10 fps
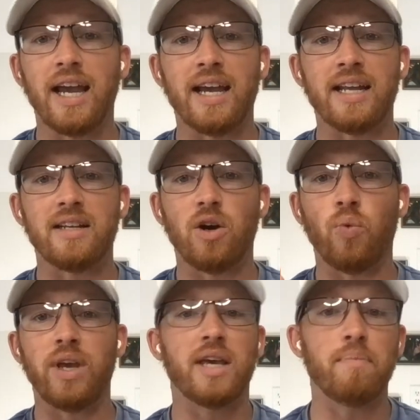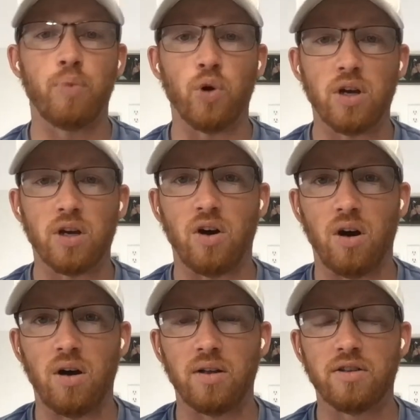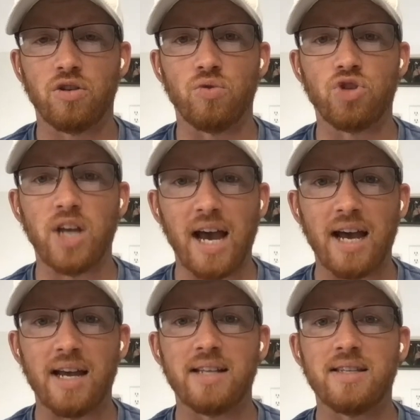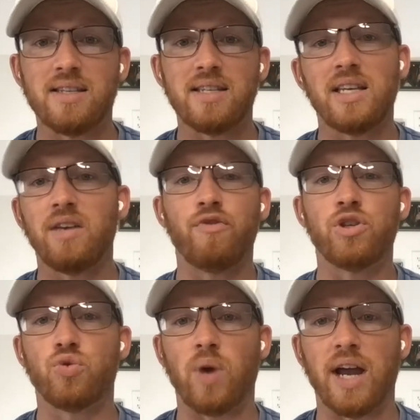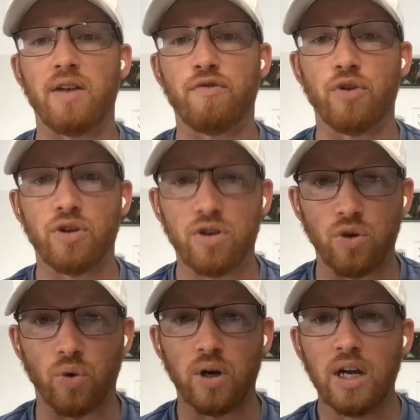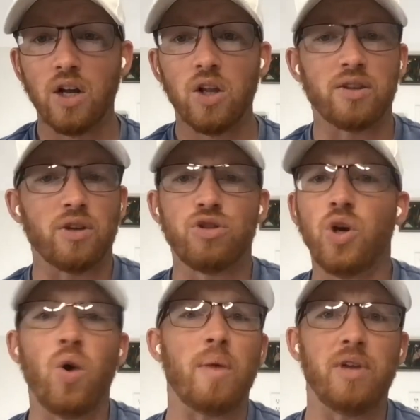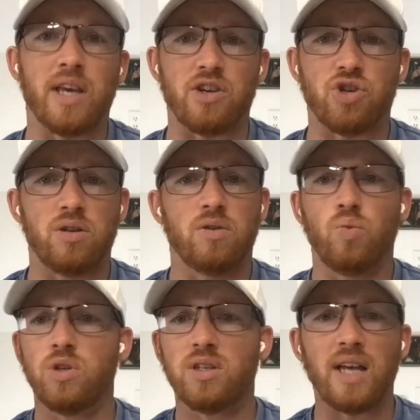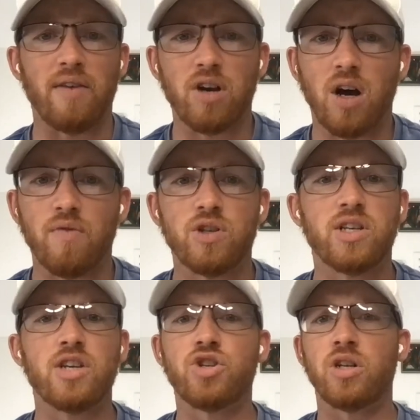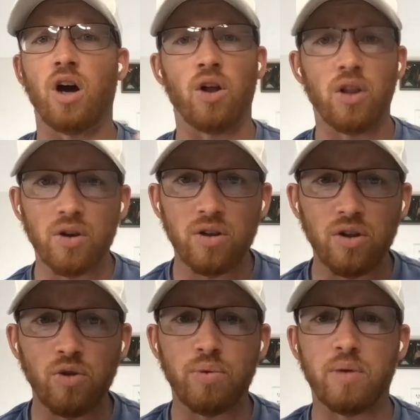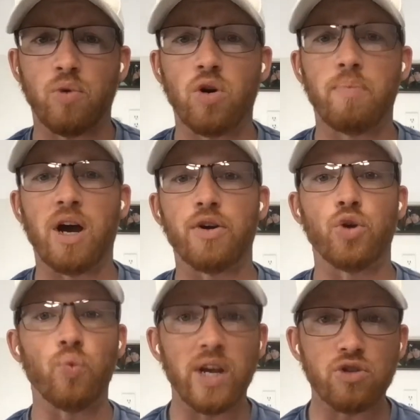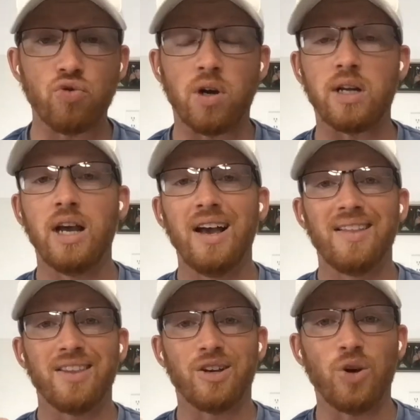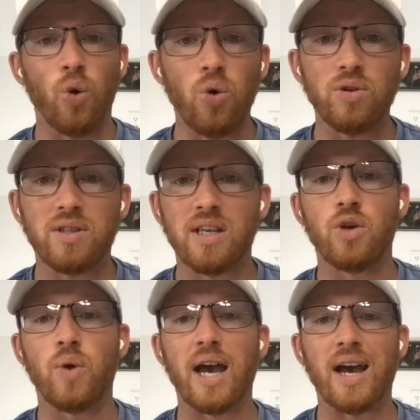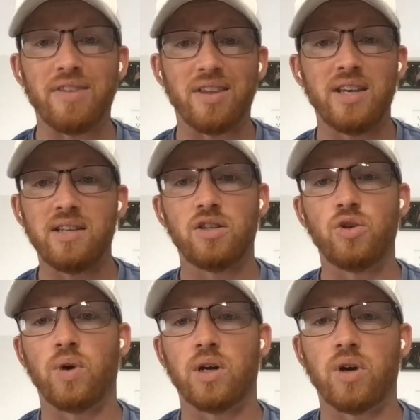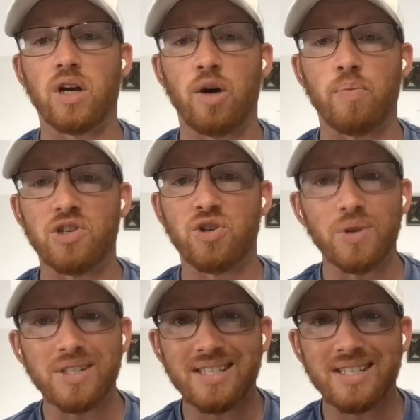and we can book a call to chat and see if it's right for you. Look, there's no obligation. We'll just have a conversation. I'll learn a little bit more about your restaurant, the goals that you have, the things that you want to accomplish, and we'll